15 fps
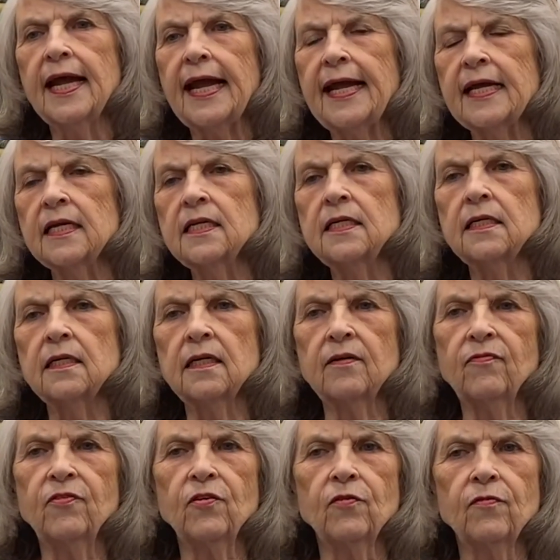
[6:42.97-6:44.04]
And
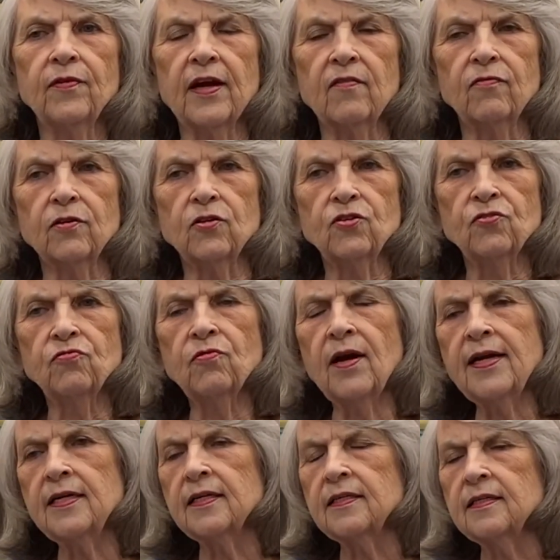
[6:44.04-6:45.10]
if you've ever
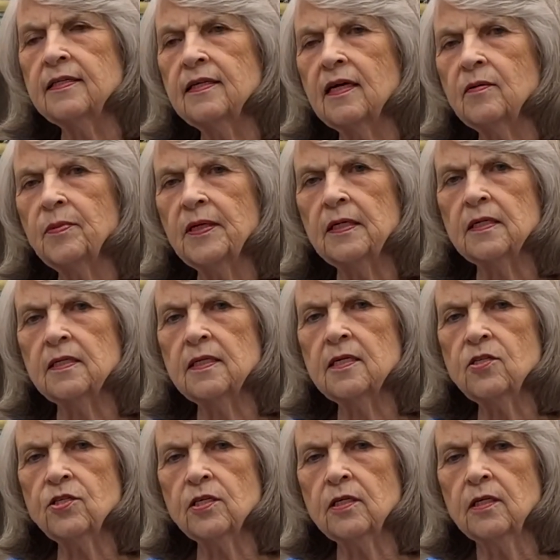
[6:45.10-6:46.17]
tried it and not paid
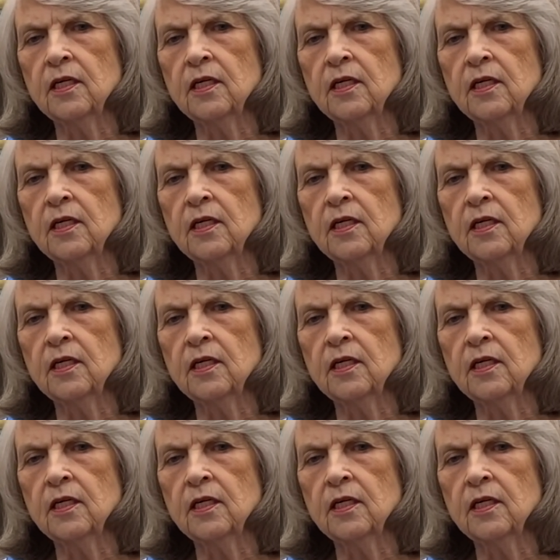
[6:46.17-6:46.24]
attention,